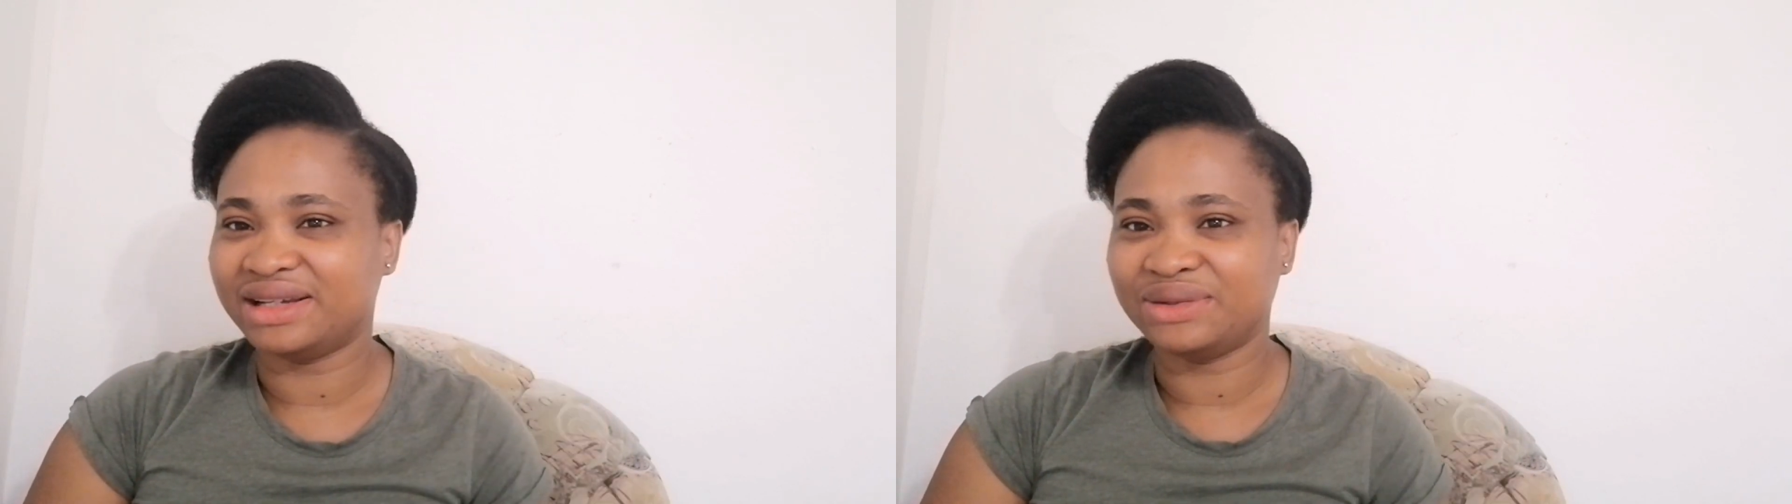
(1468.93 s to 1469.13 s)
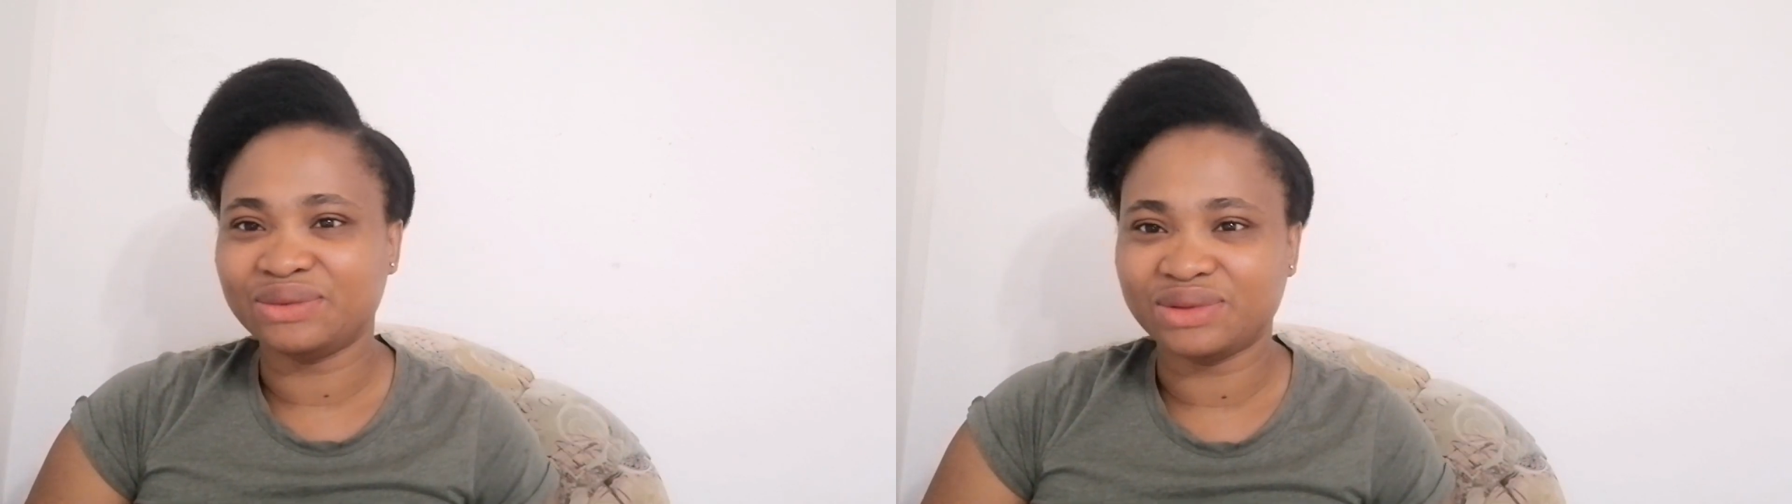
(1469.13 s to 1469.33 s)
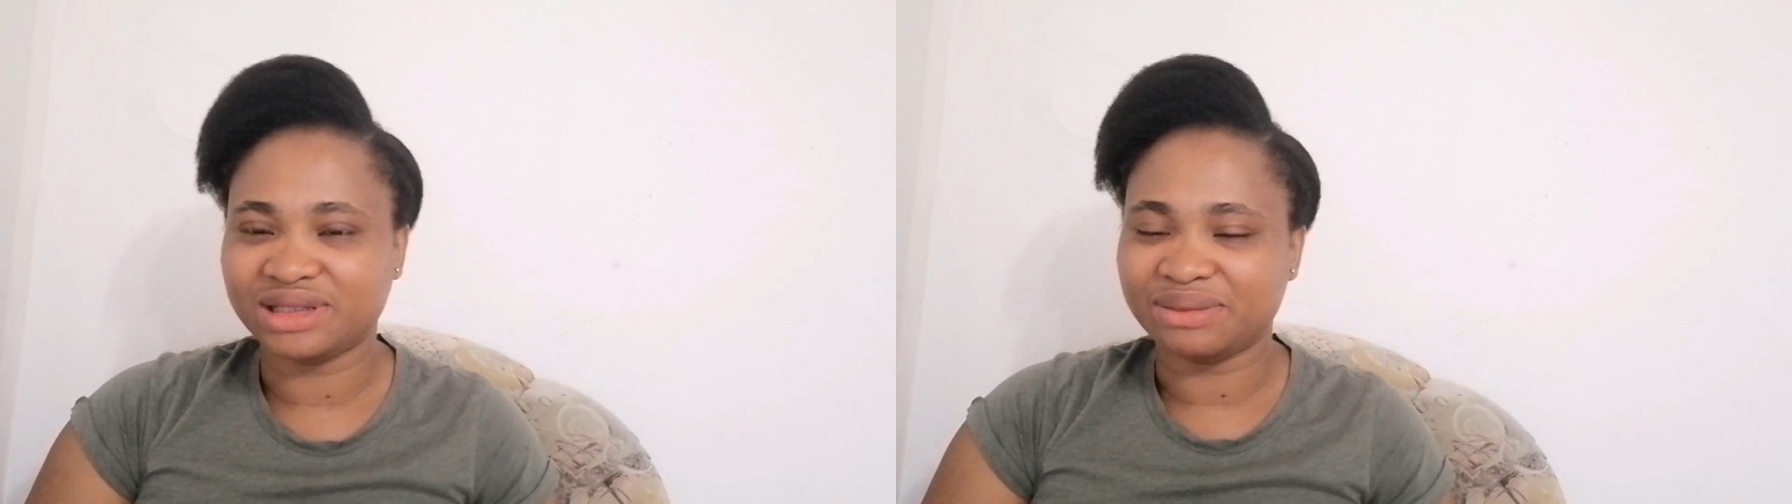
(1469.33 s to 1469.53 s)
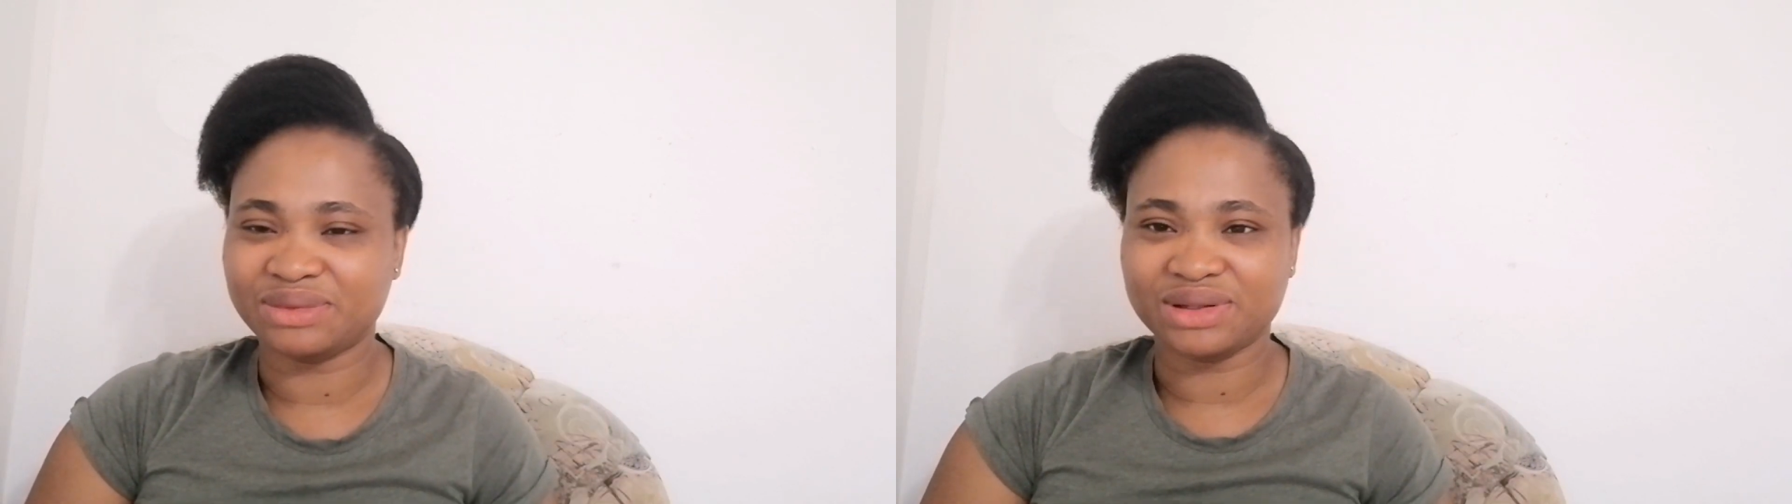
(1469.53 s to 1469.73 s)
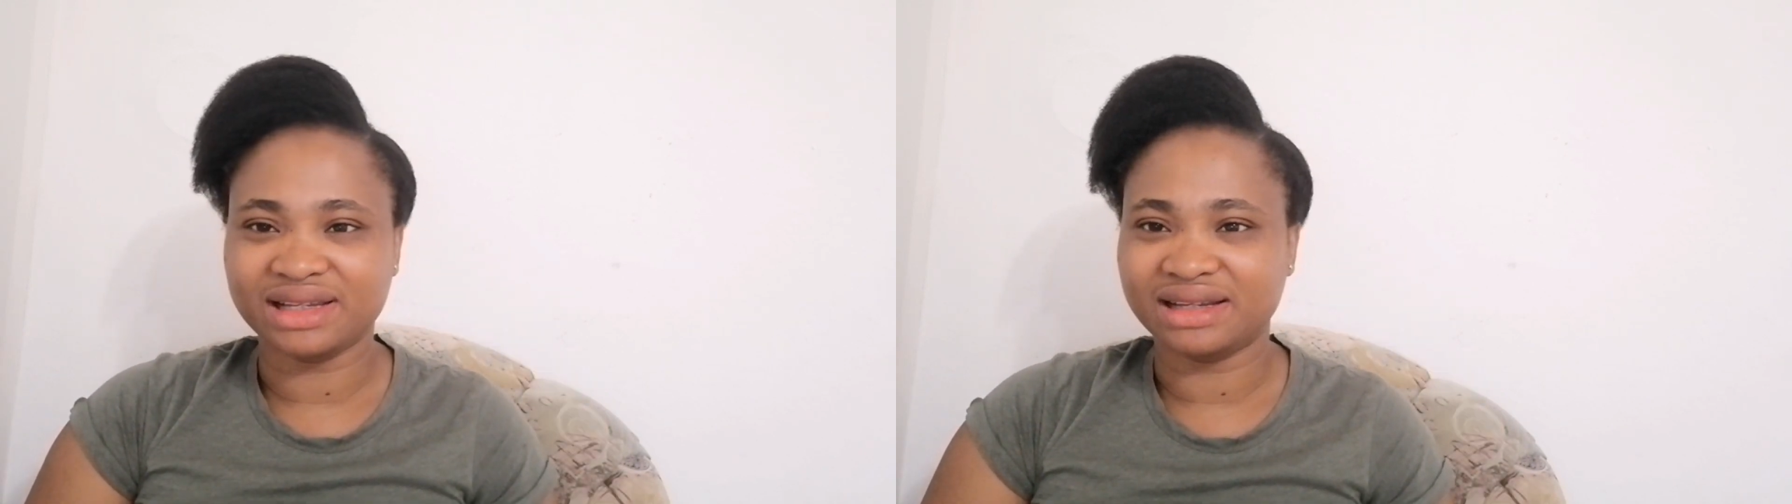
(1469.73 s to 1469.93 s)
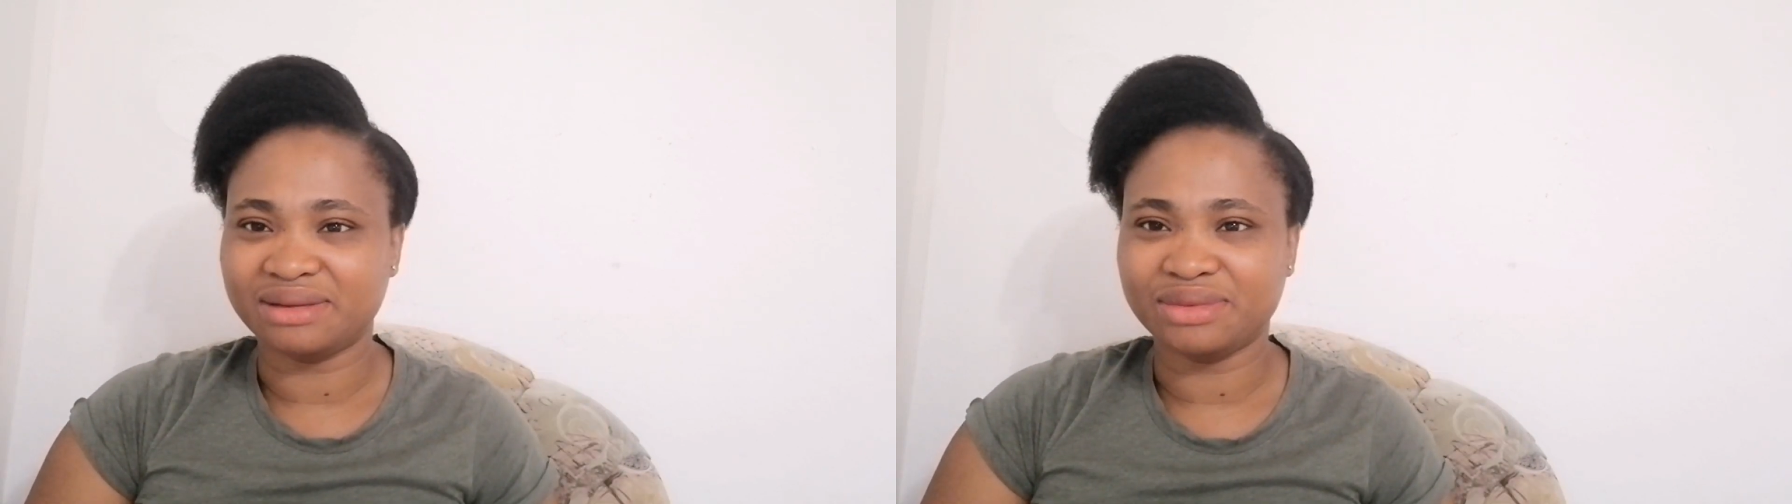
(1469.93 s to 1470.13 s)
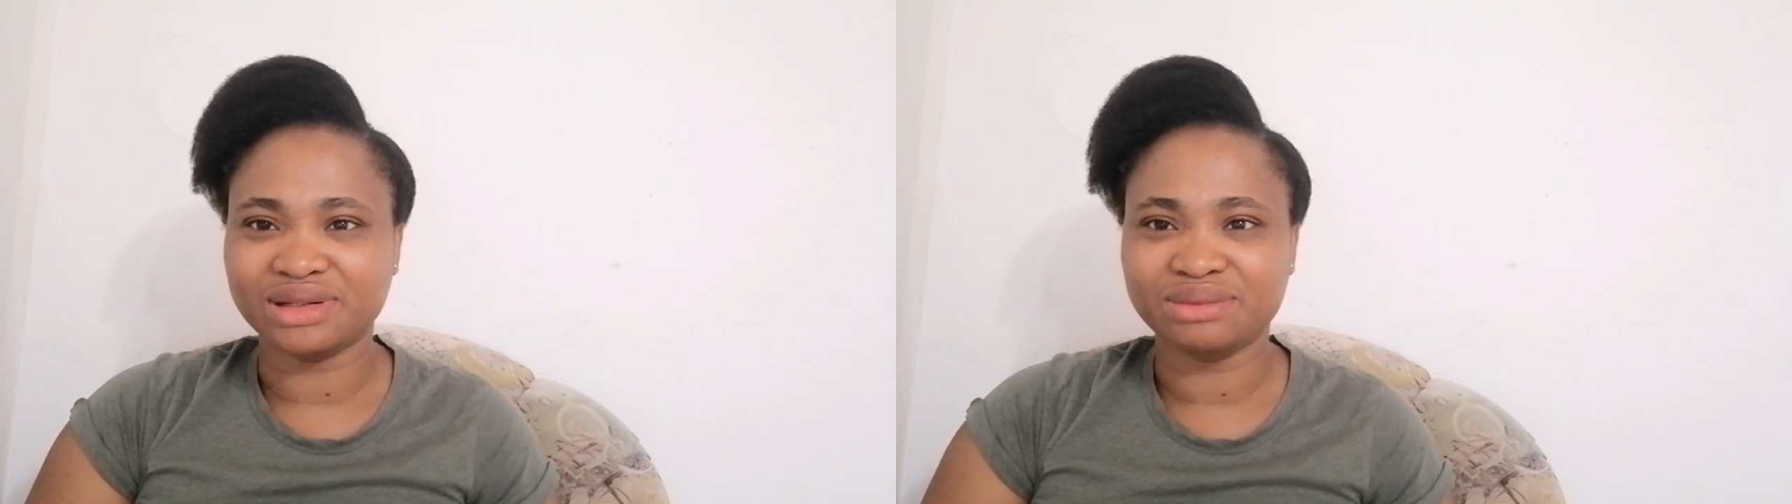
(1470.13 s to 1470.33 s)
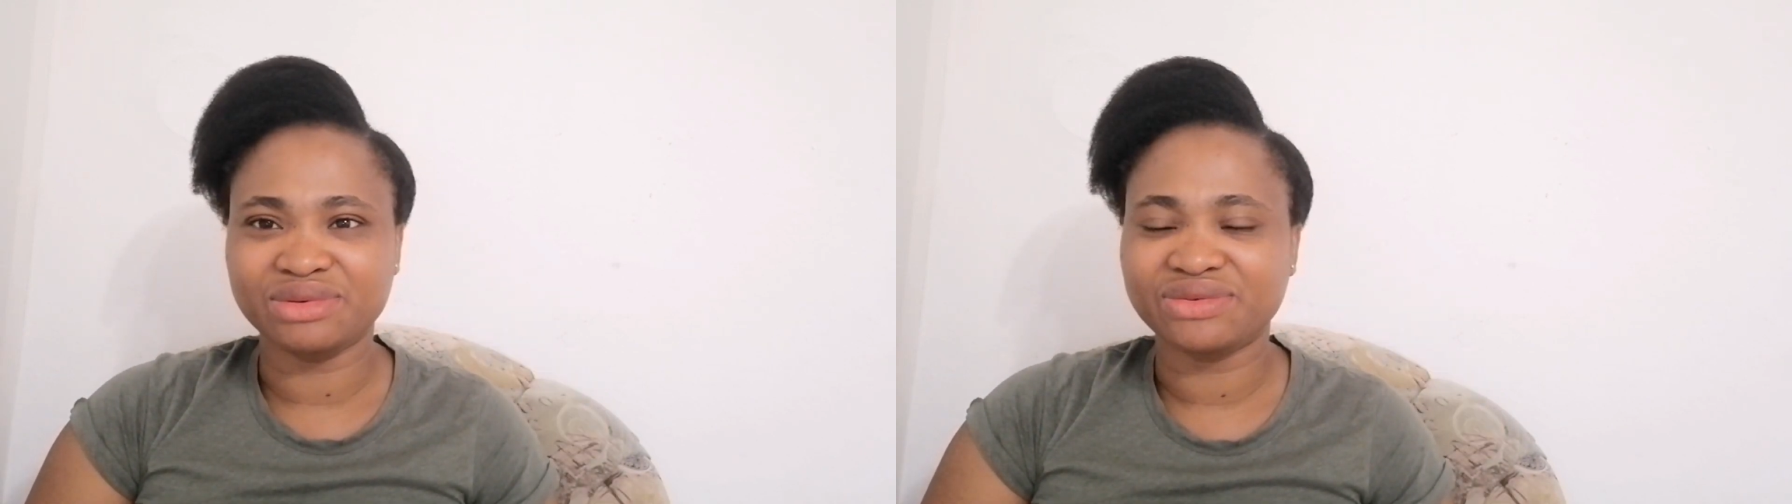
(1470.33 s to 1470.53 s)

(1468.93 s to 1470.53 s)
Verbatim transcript: I know what I'm talking about.